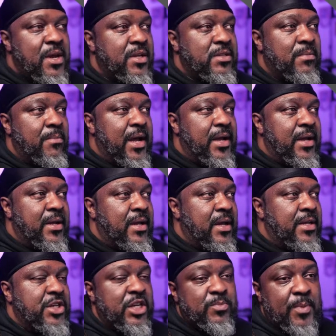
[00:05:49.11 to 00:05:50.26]
some
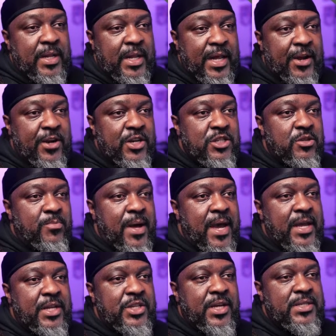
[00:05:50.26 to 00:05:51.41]
adjustment layers by
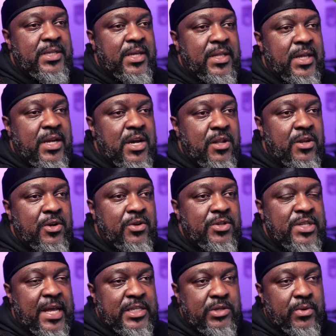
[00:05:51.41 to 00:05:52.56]
adjusting the color,
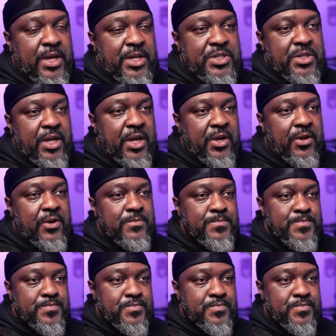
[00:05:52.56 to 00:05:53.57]
saturation here.